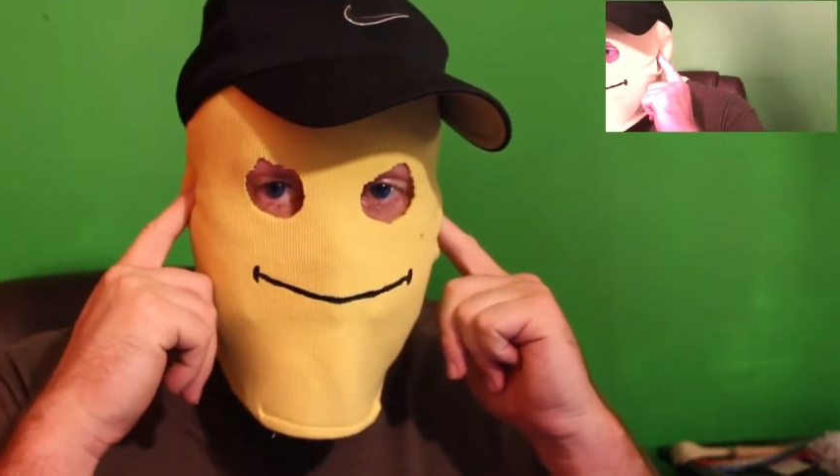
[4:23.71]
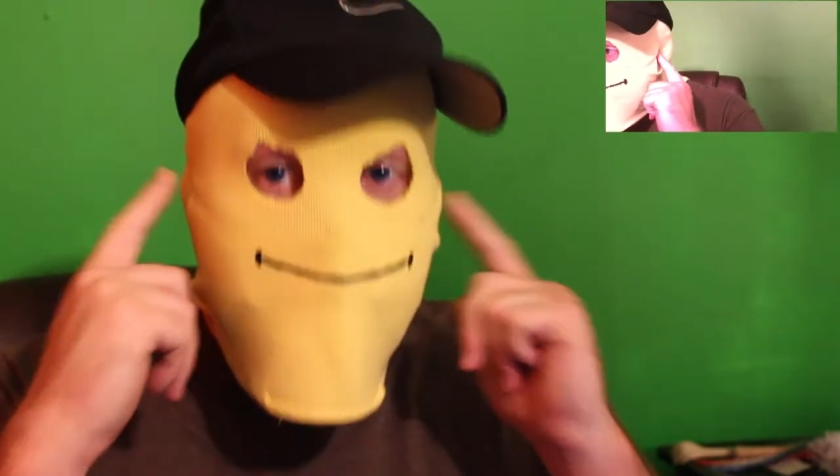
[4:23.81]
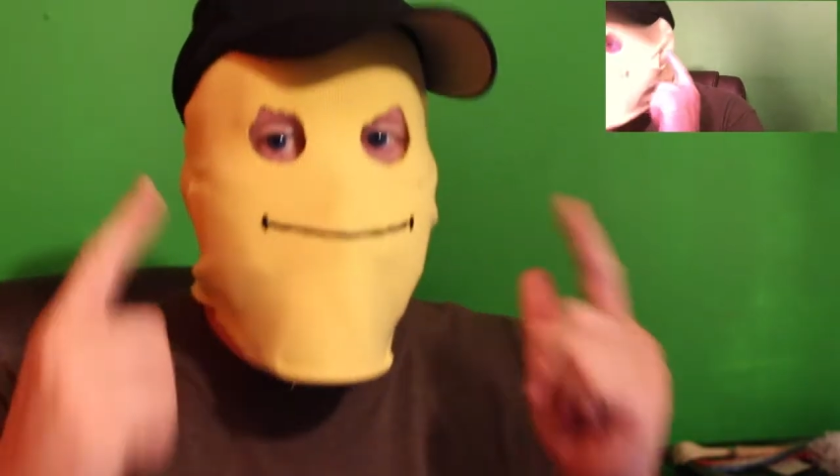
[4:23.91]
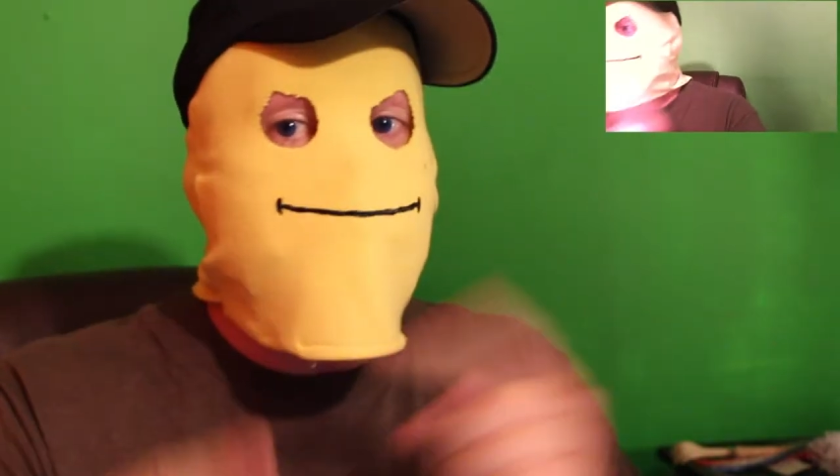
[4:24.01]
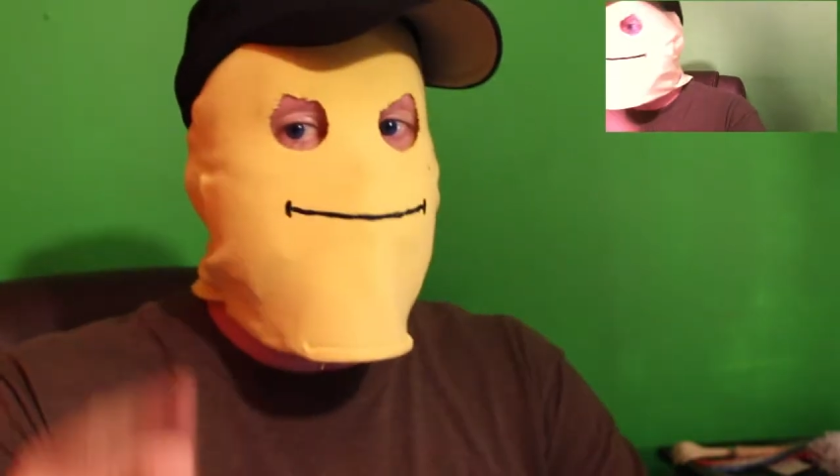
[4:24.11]

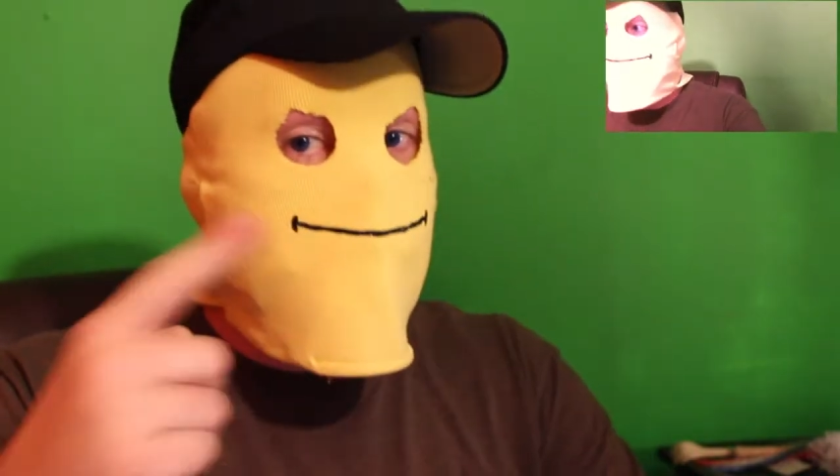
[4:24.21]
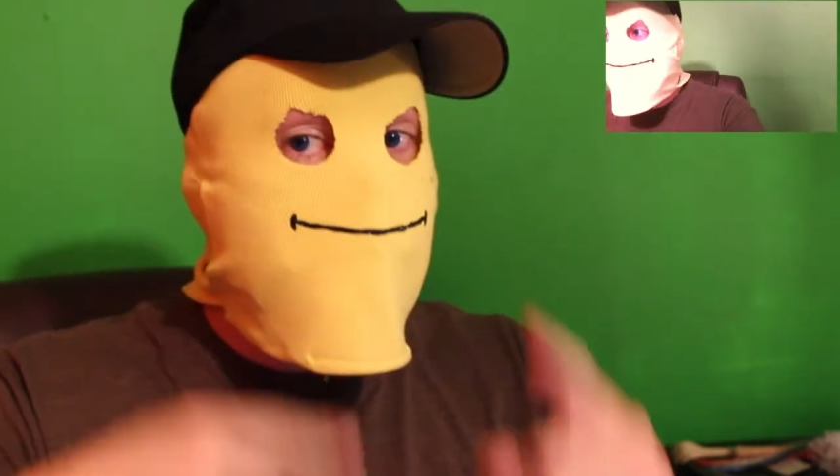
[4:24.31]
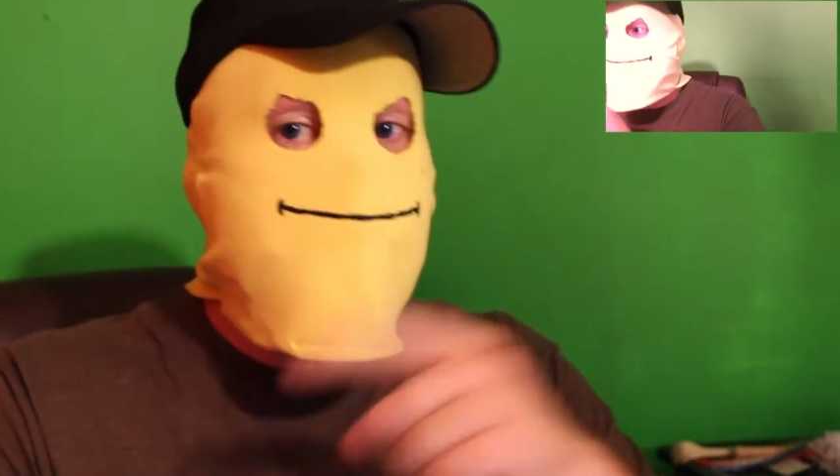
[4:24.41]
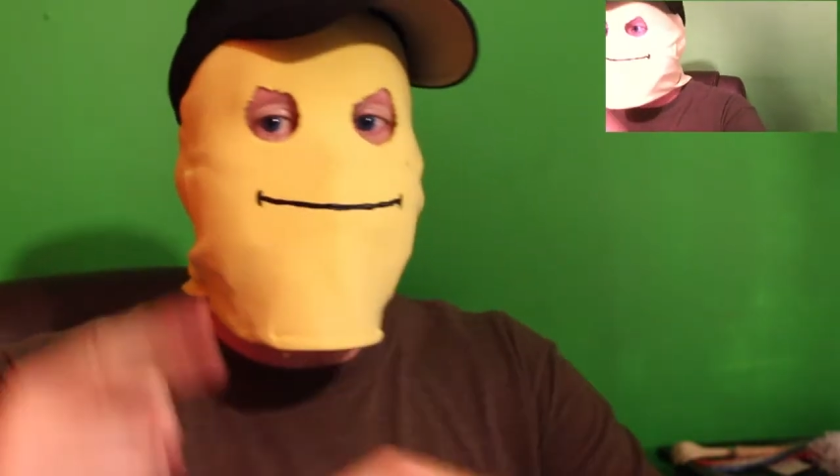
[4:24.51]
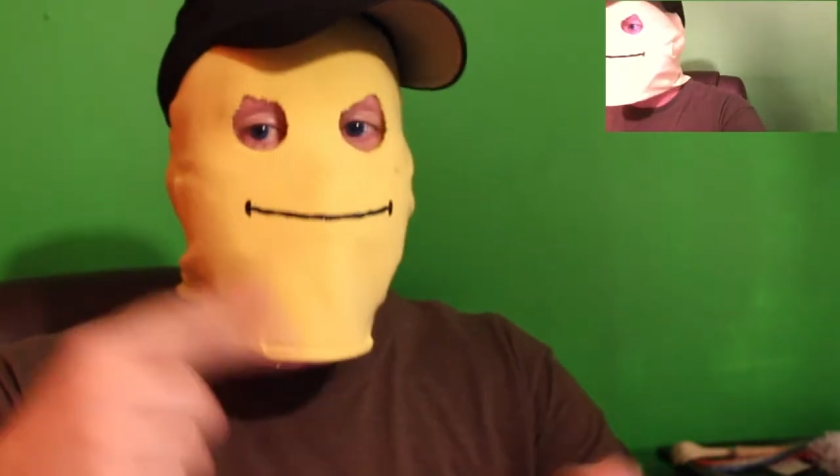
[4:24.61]
that way you don't
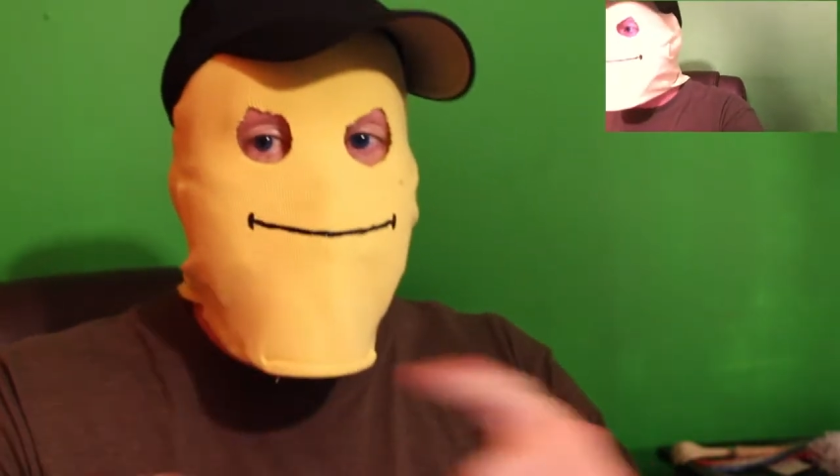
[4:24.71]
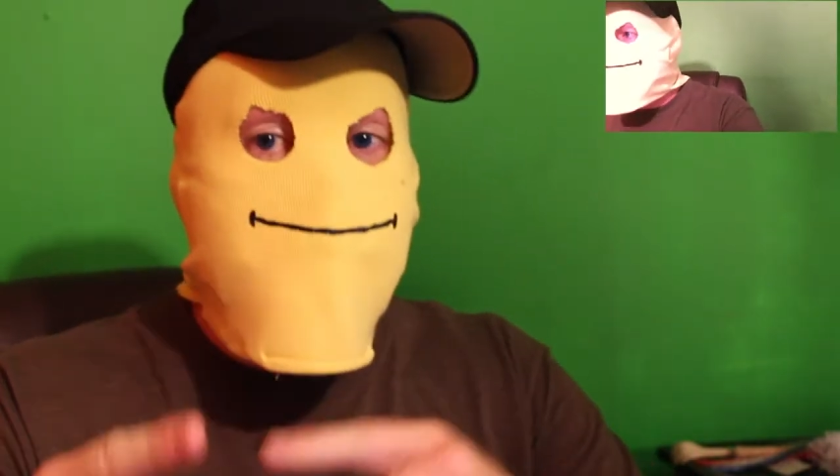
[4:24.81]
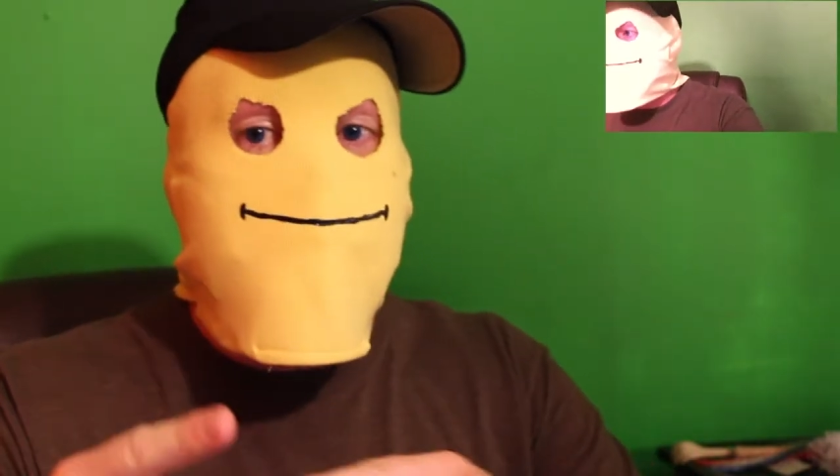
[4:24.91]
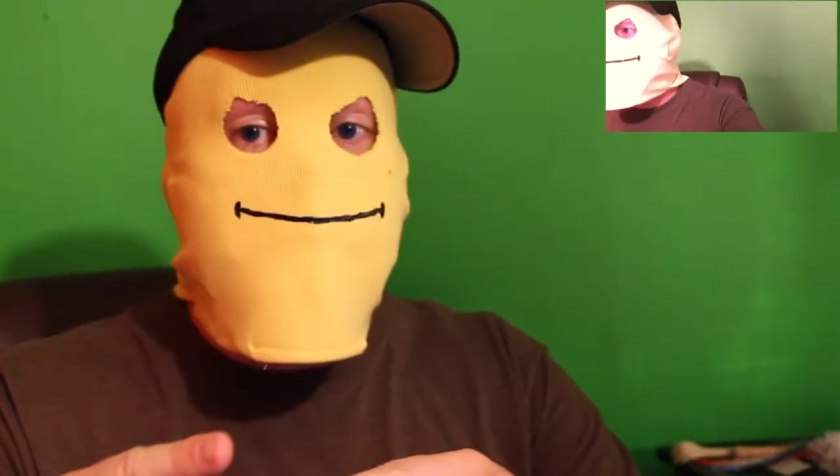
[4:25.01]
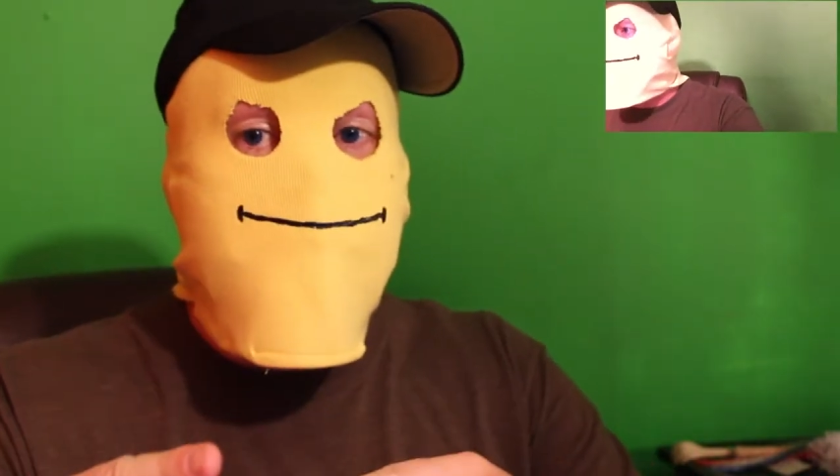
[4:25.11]
get the feedback